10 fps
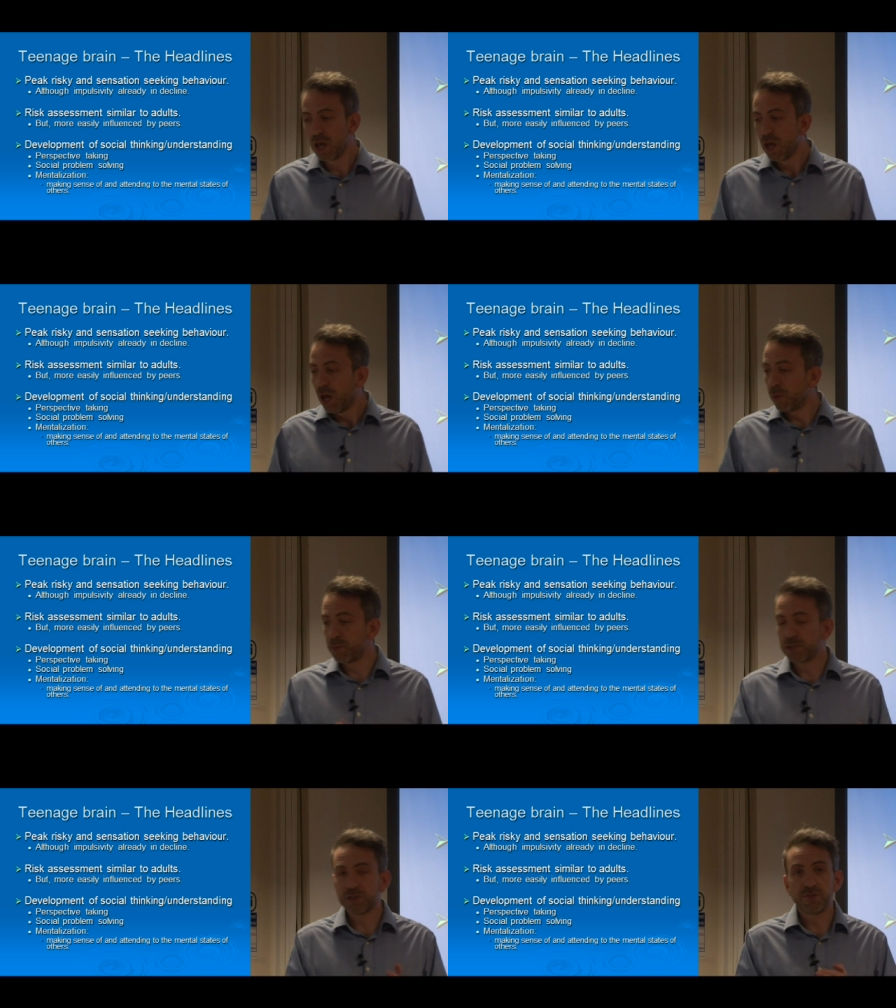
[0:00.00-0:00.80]
And when we
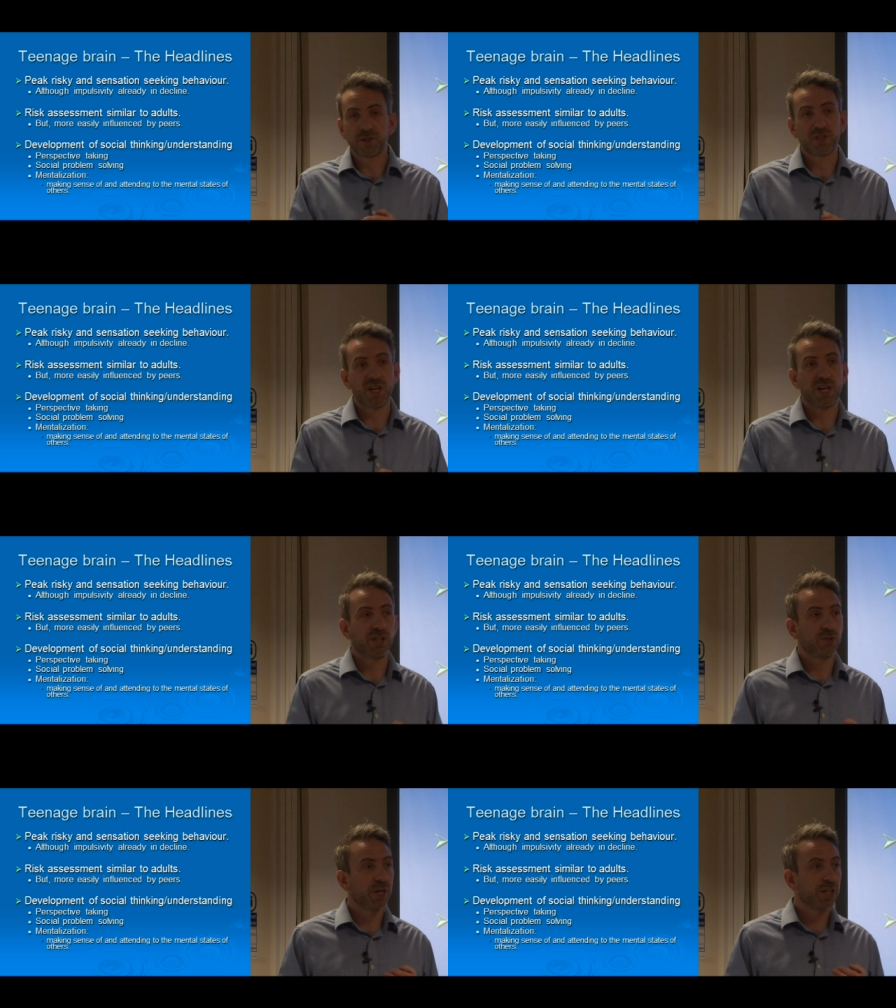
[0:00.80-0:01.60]
do
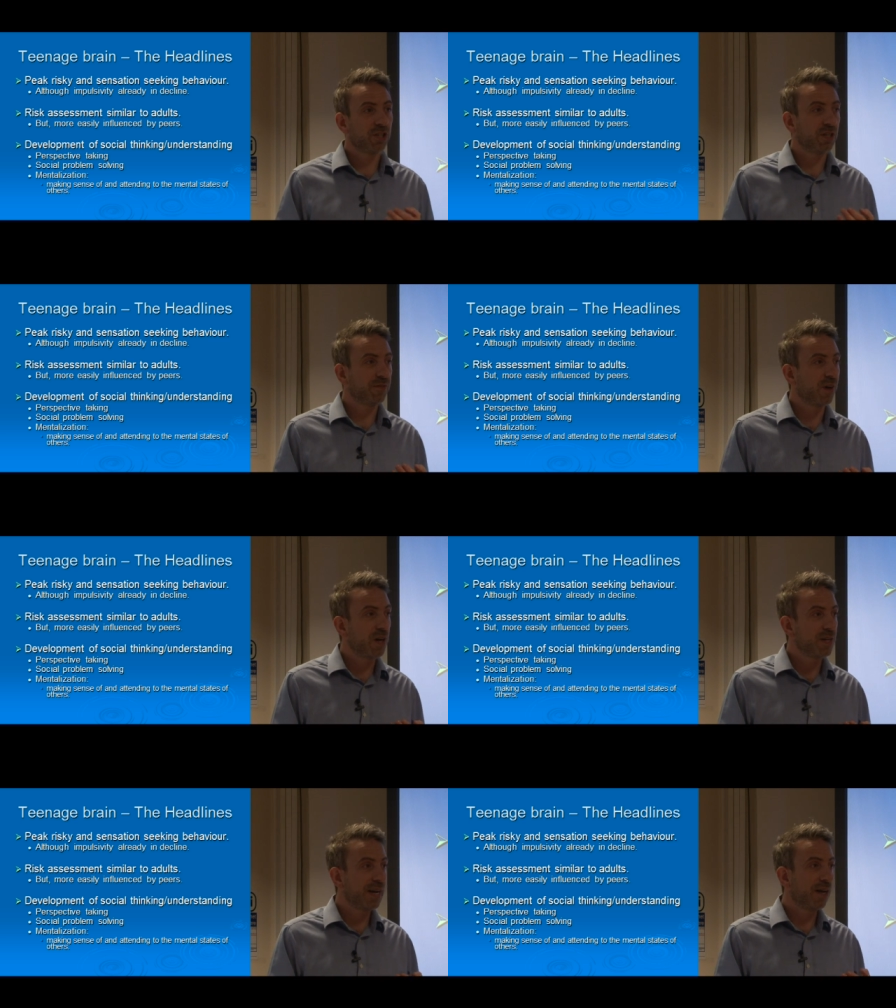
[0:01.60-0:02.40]
research, we actually
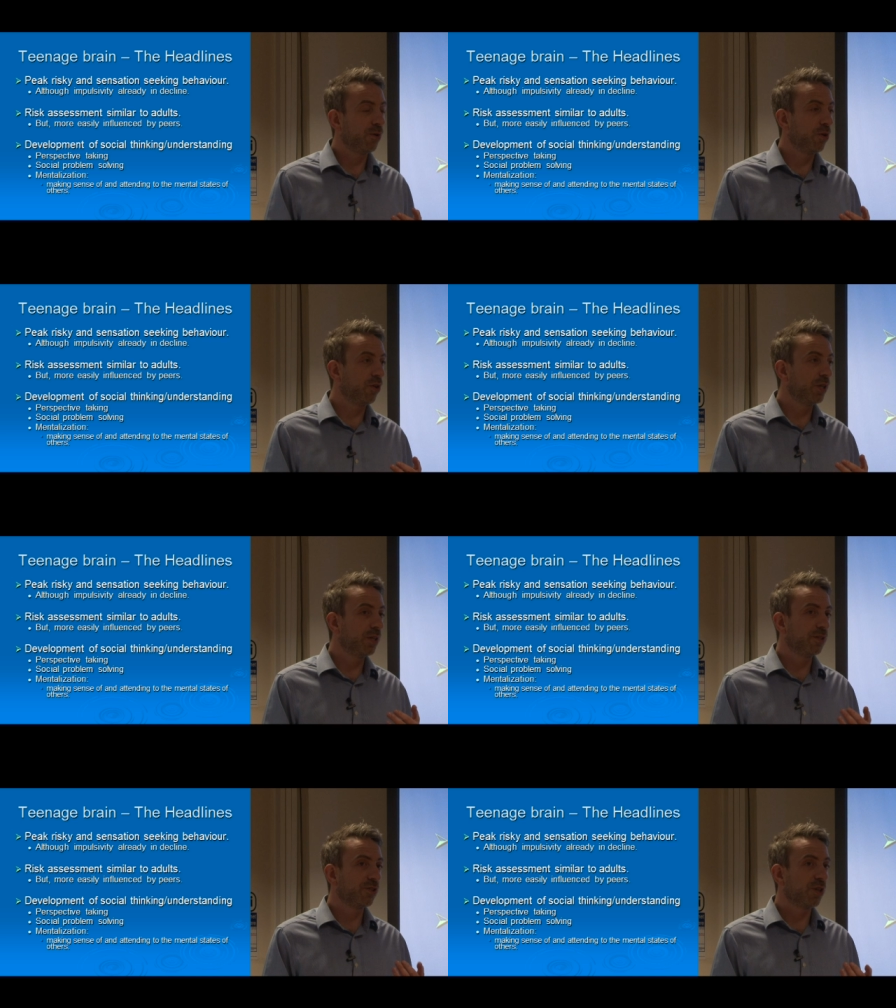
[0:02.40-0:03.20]
find out
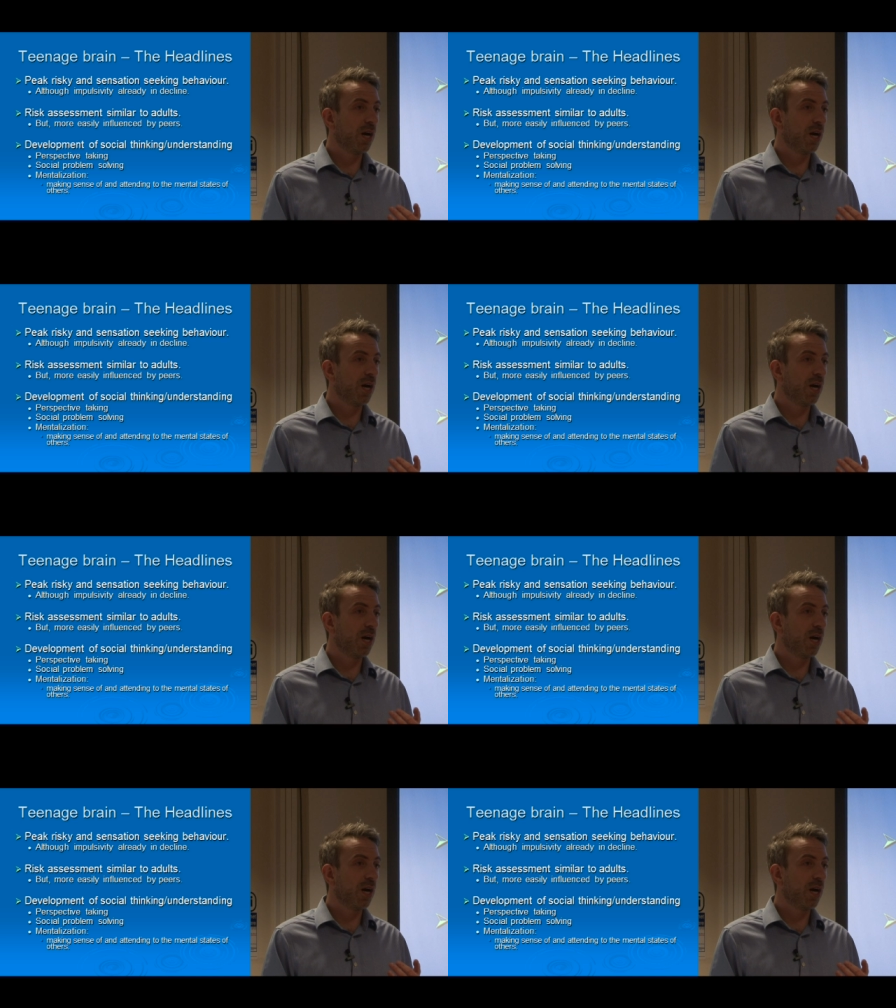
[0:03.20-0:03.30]
that